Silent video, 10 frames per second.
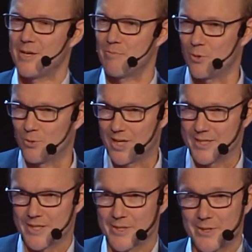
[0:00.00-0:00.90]
blue
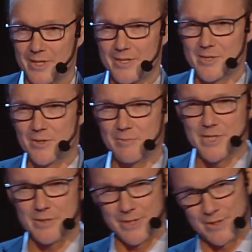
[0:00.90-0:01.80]
light underneath, so it
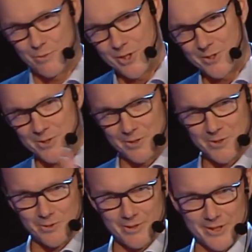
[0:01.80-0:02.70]
must have been a bridge, so
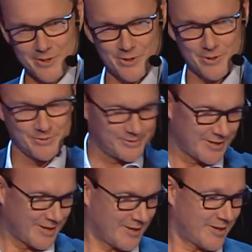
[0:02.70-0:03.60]
it's okay to go
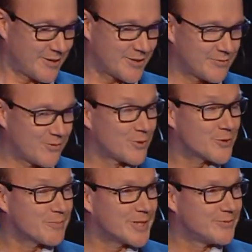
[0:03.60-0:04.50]
full speed